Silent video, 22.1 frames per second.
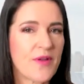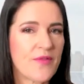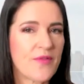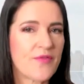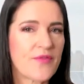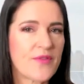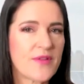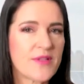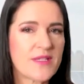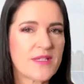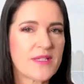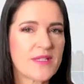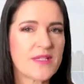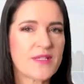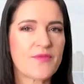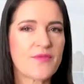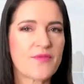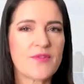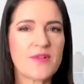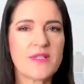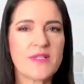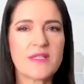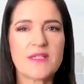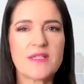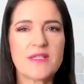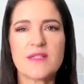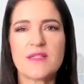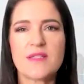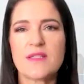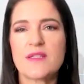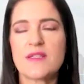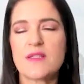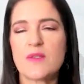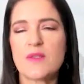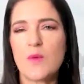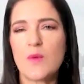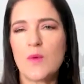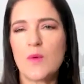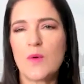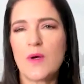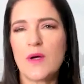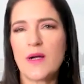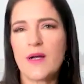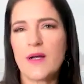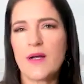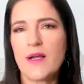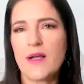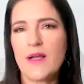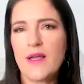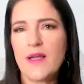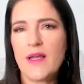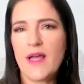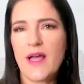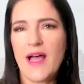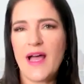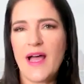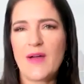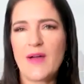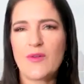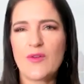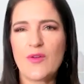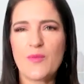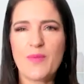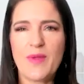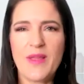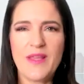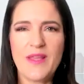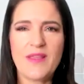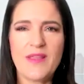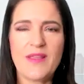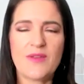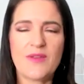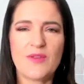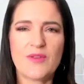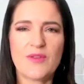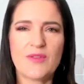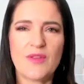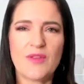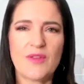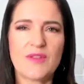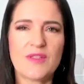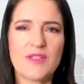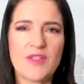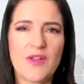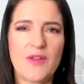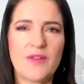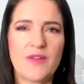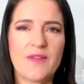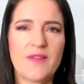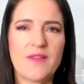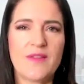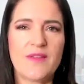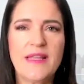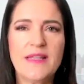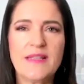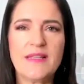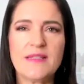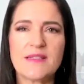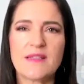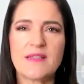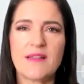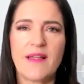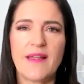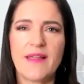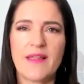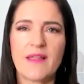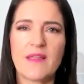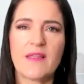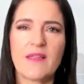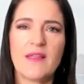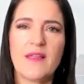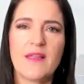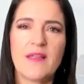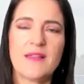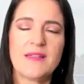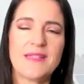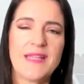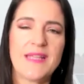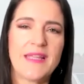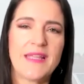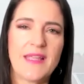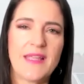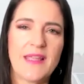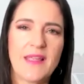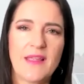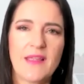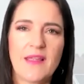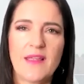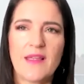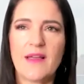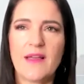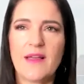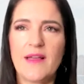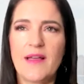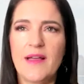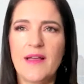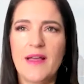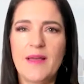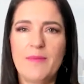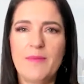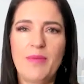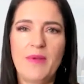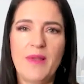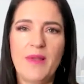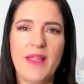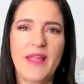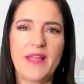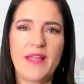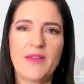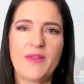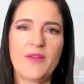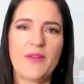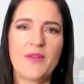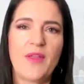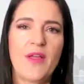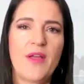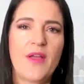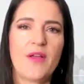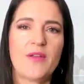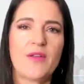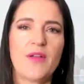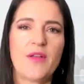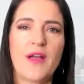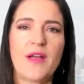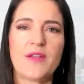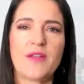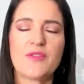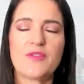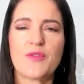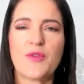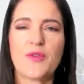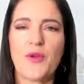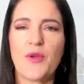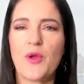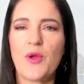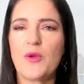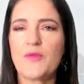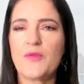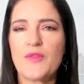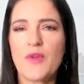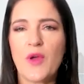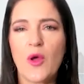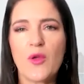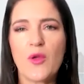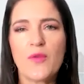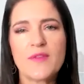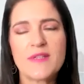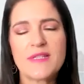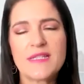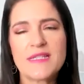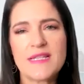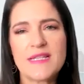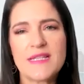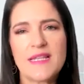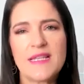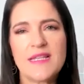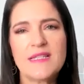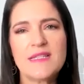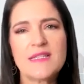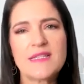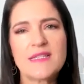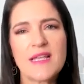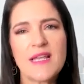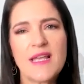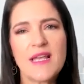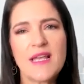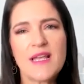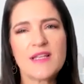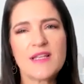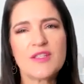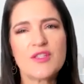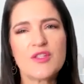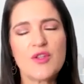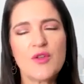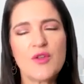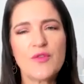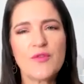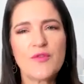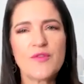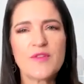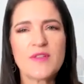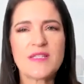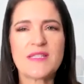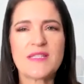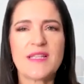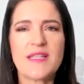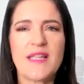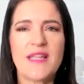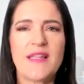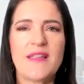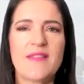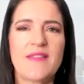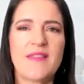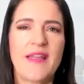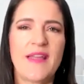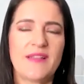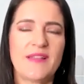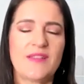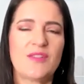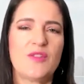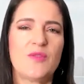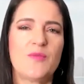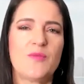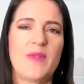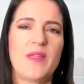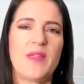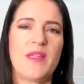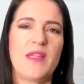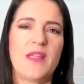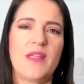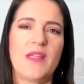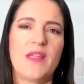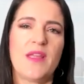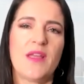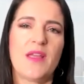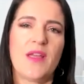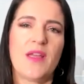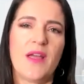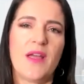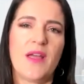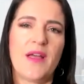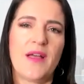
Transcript: preferences, for instance, or our opinion on certain things like taking a plane to go overseas. Do you foresee that to be